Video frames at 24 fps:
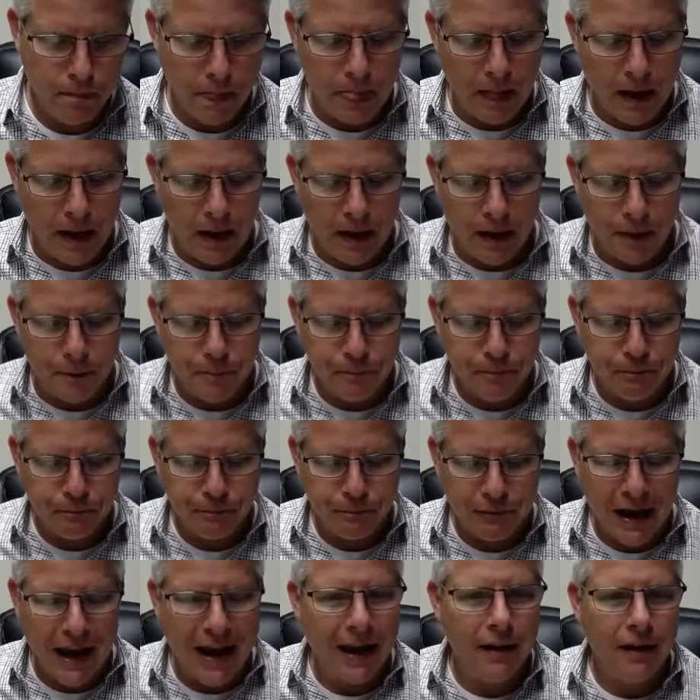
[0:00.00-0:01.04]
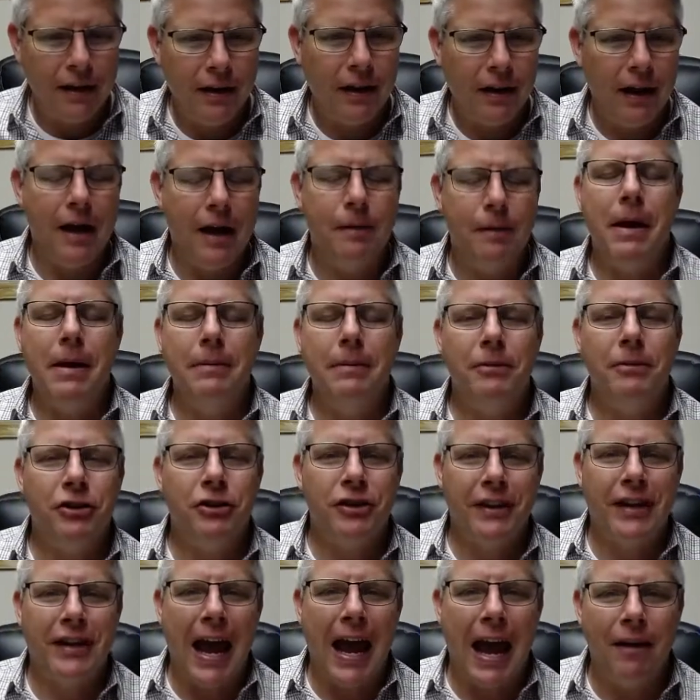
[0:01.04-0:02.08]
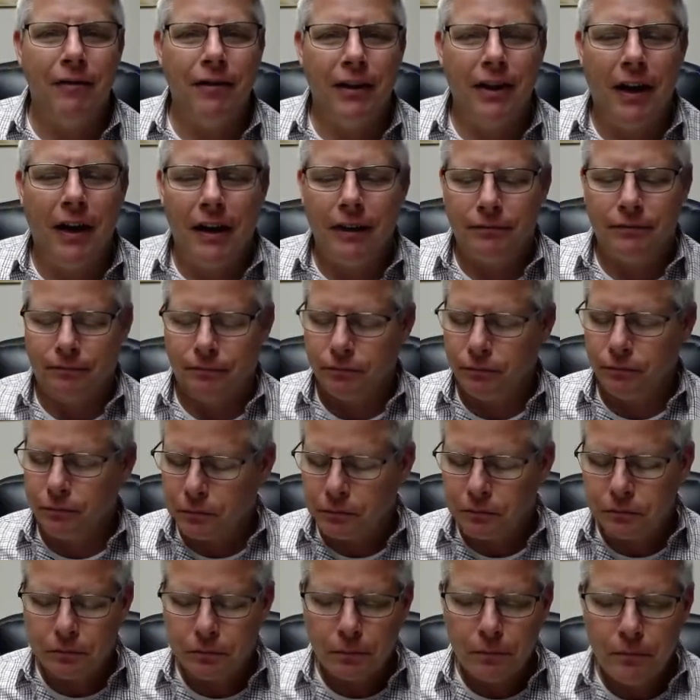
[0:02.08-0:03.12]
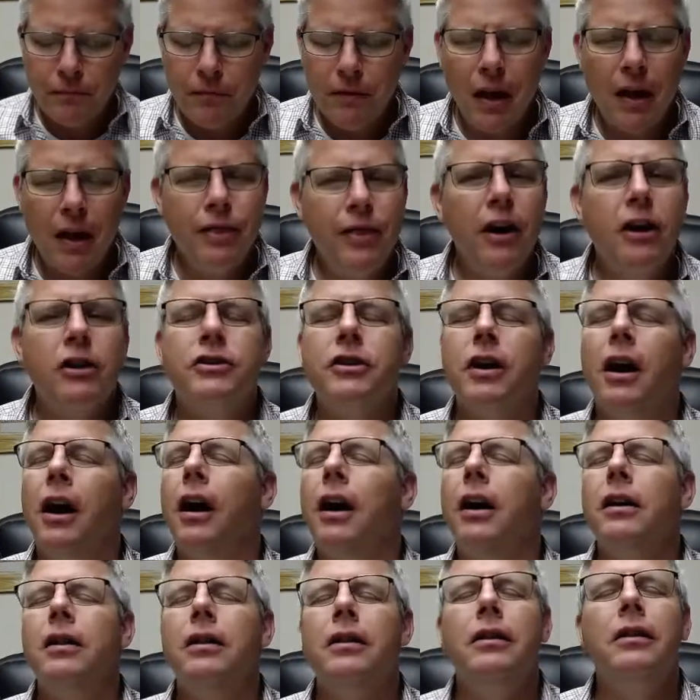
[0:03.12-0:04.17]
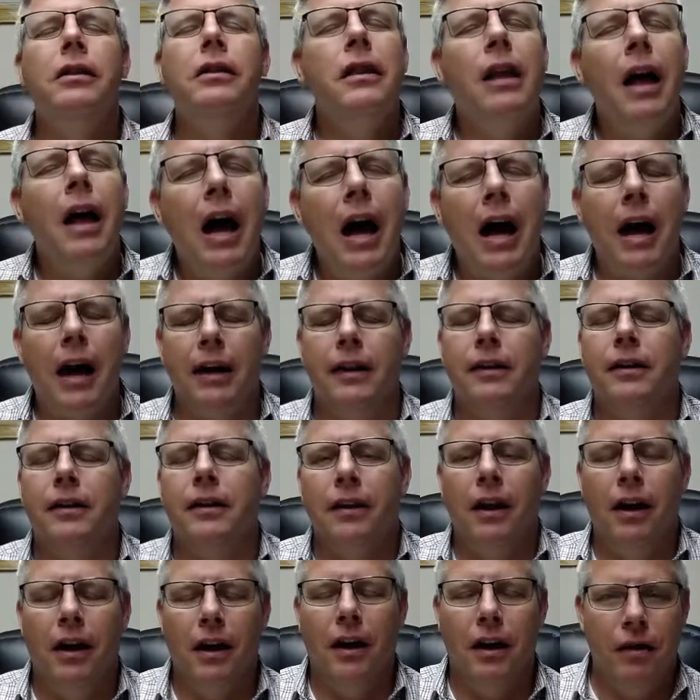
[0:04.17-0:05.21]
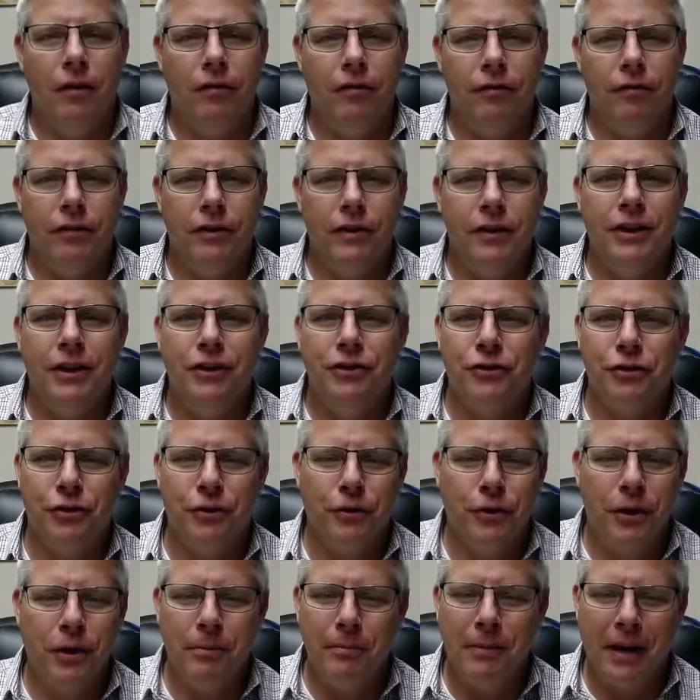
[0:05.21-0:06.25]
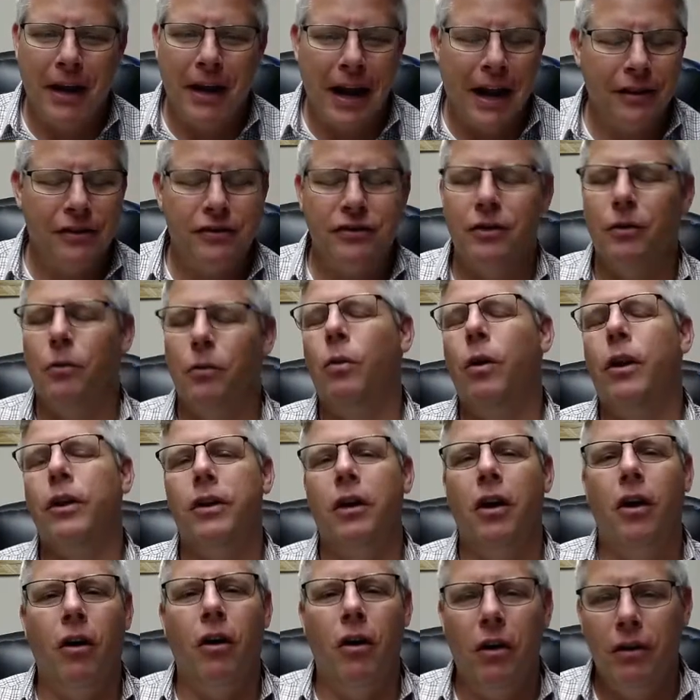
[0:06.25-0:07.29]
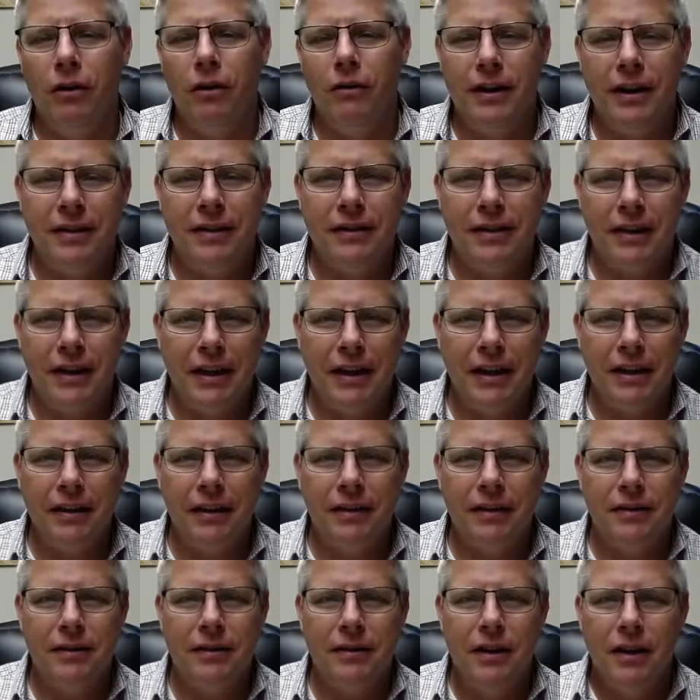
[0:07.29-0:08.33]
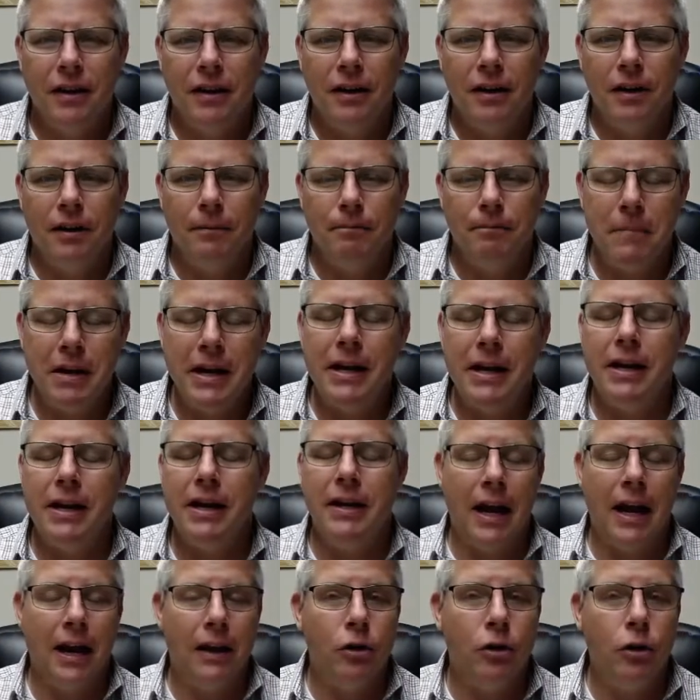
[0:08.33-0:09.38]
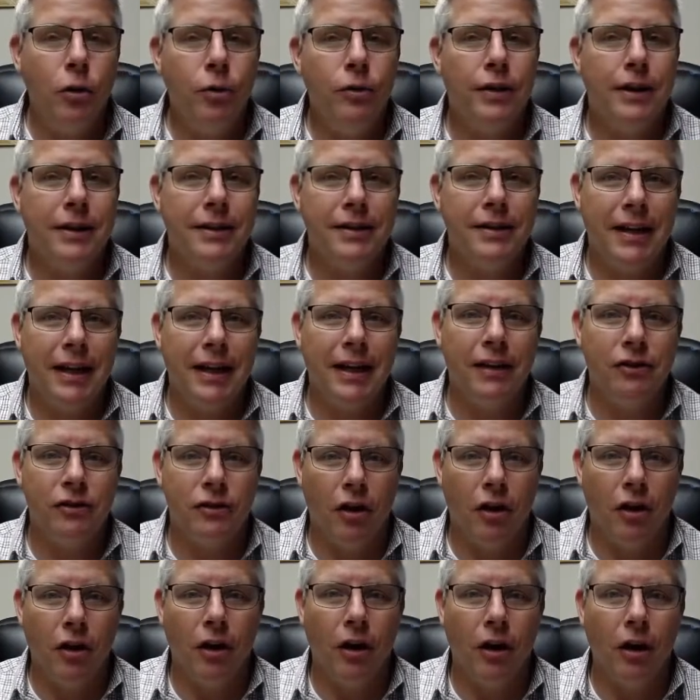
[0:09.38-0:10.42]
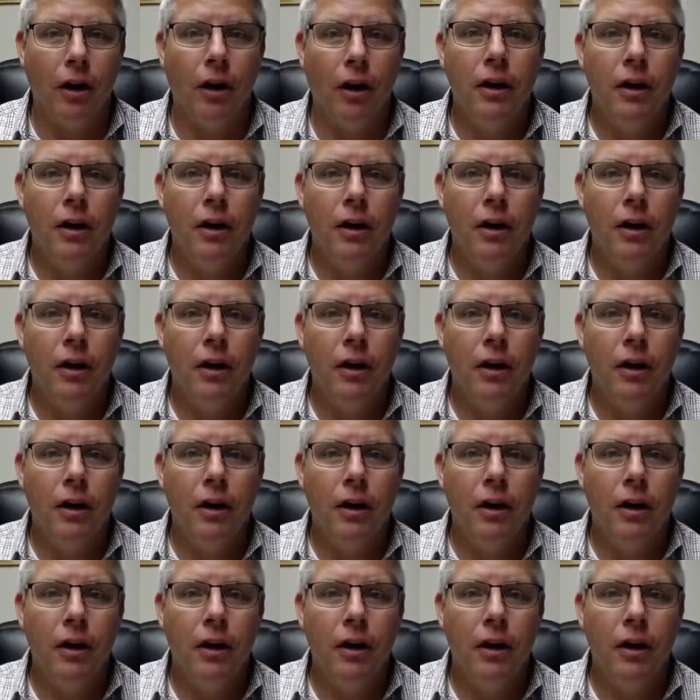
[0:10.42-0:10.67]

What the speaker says: And maybe just a caveat. There's a lot of disagreement as to what all of these kings mean and who these kings are.